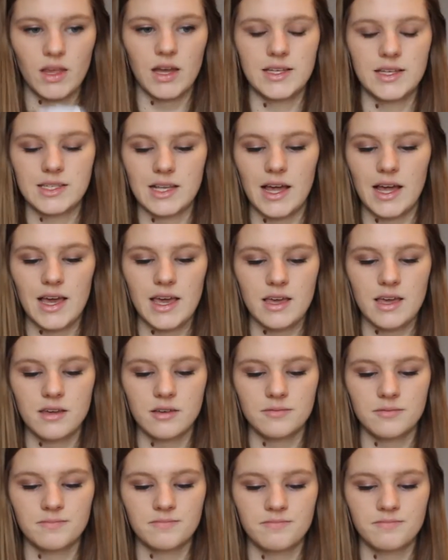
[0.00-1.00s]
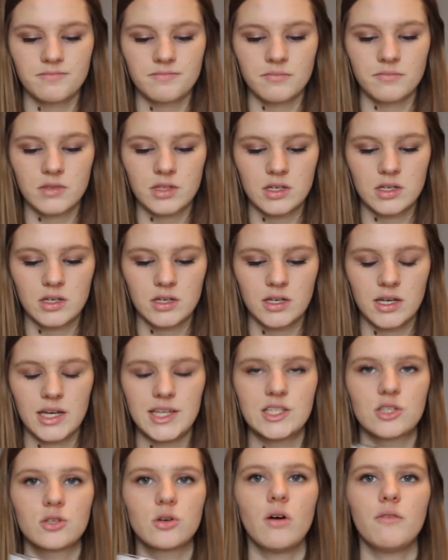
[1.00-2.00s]
it's like,
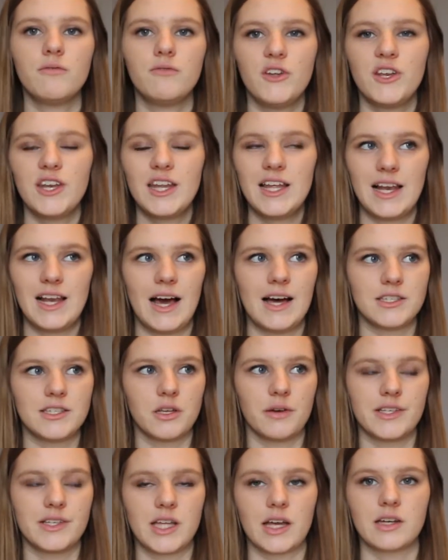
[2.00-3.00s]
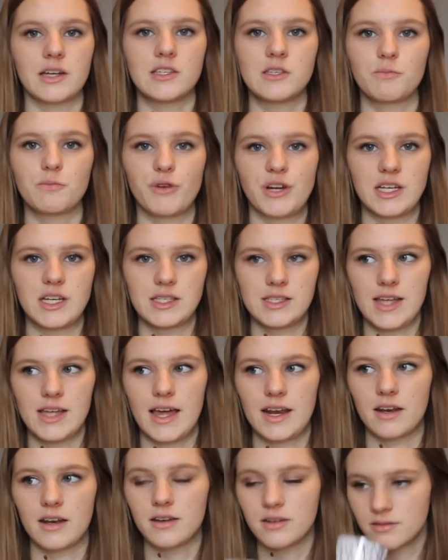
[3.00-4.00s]
it's got vanilla, so it's like a spring
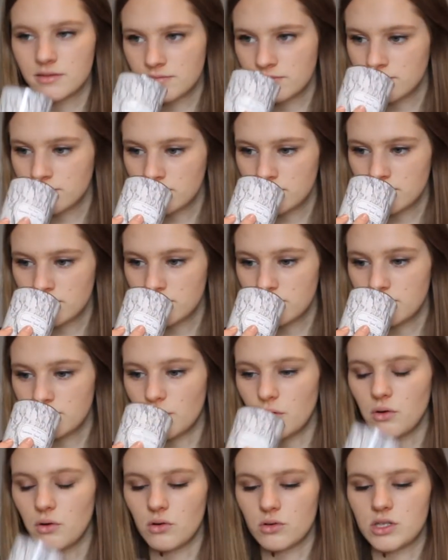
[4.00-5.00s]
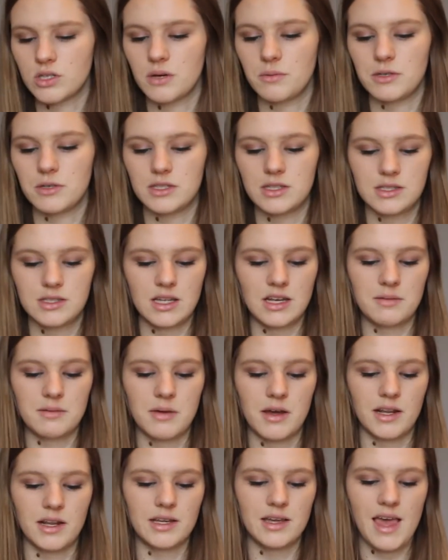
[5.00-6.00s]
scent, but also with the
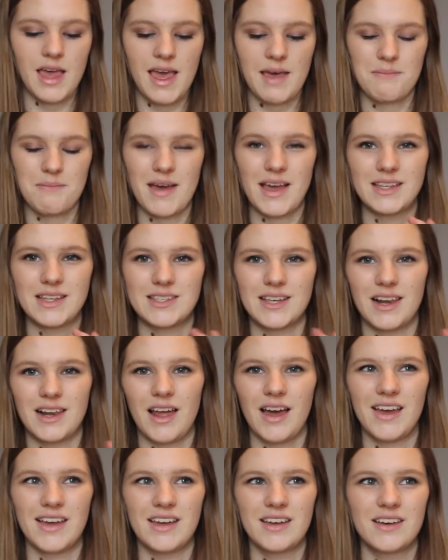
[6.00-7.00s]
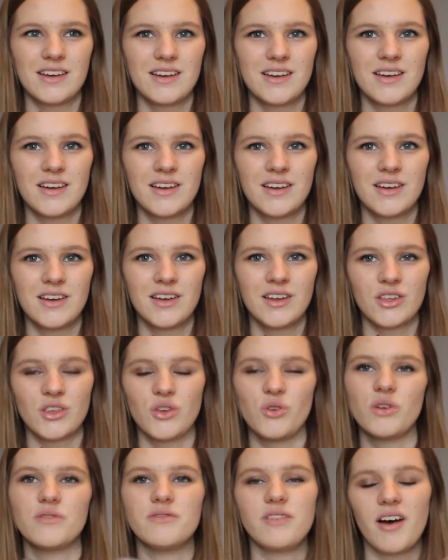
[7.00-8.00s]
cinnamon it makes it like
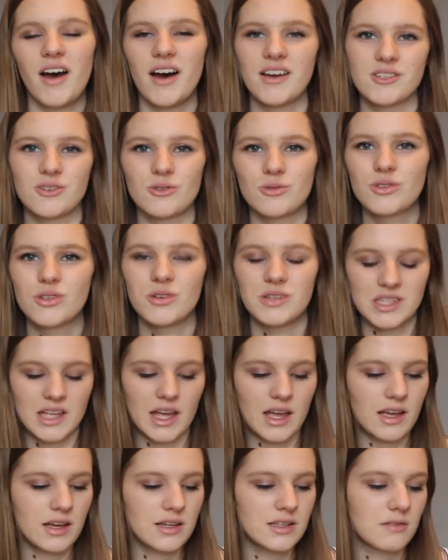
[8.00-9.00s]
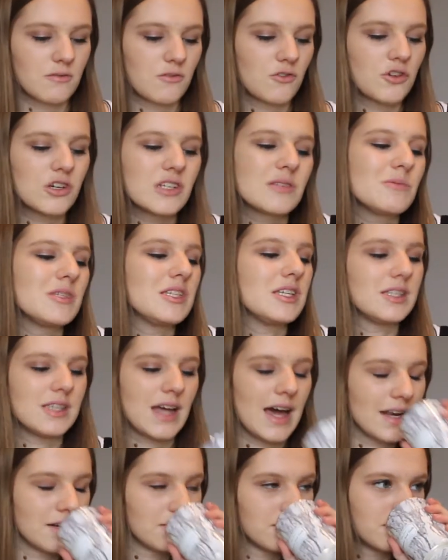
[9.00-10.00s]
universal, so it's like a Christmassy
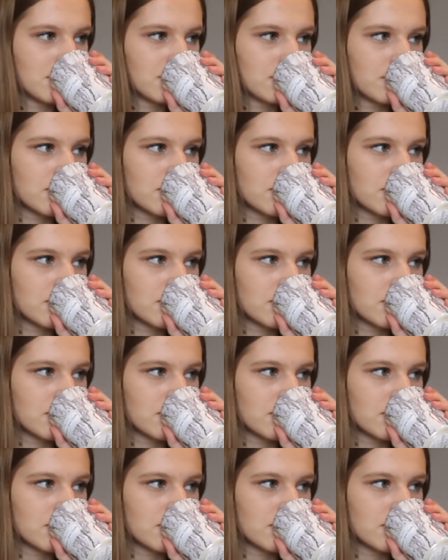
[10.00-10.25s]
scent